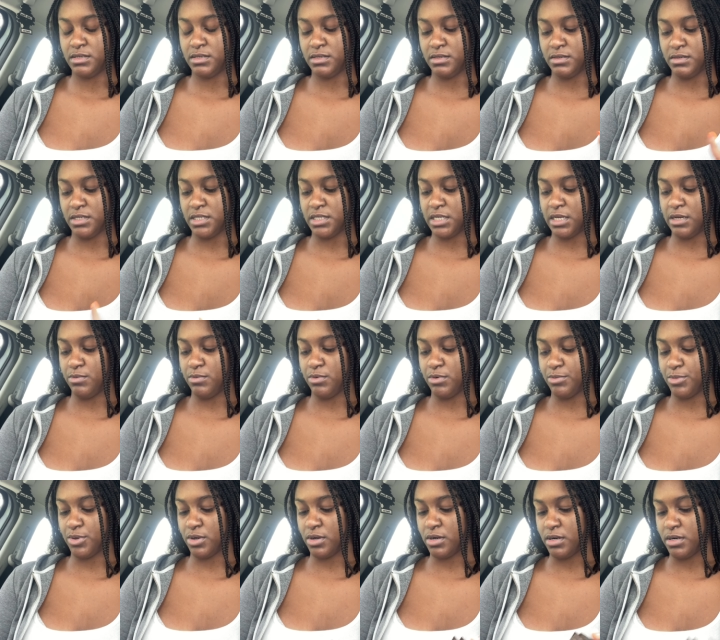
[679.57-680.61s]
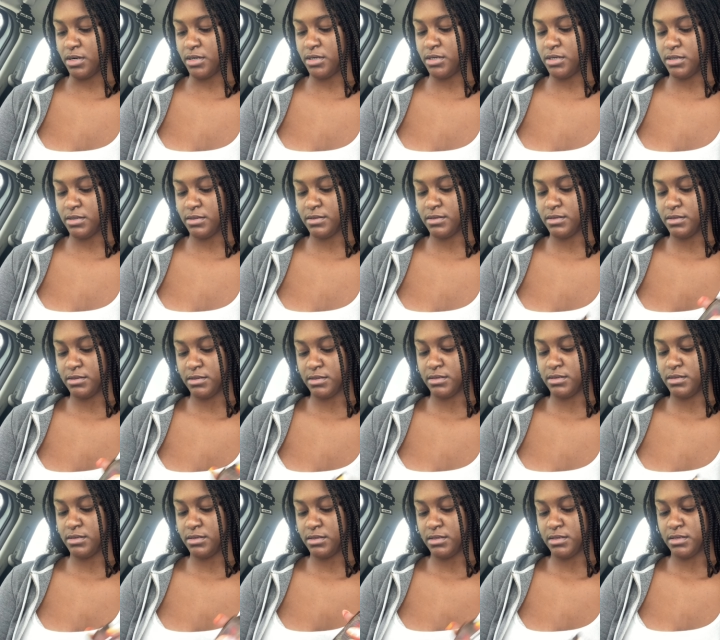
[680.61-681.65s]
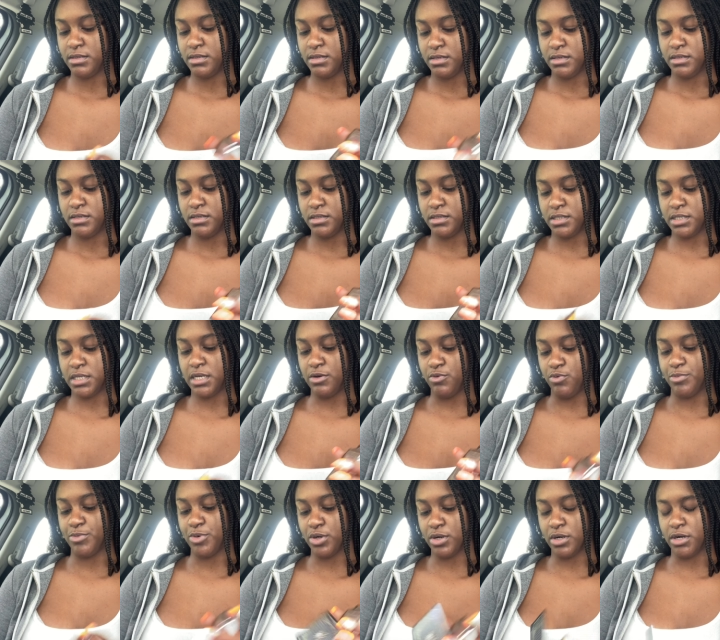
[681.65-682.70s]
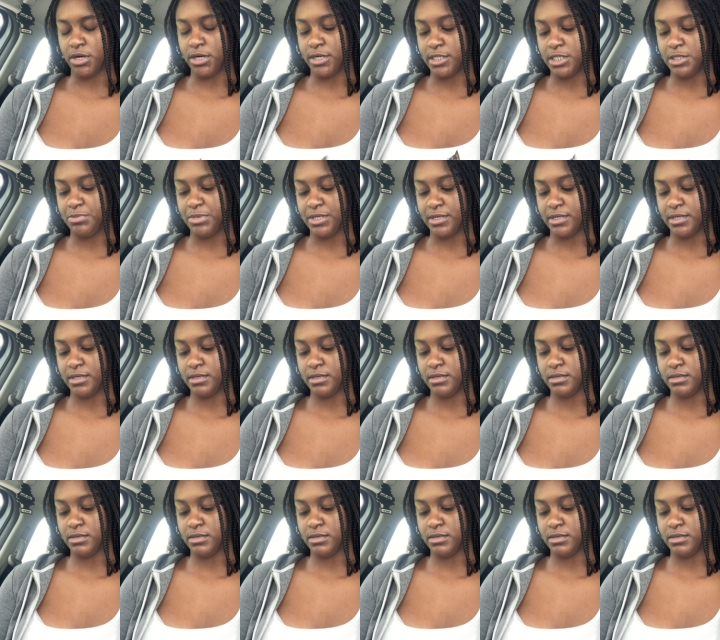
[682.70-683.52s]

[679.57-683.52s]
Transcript: So let's get one more card. Let's get one more card, spirit.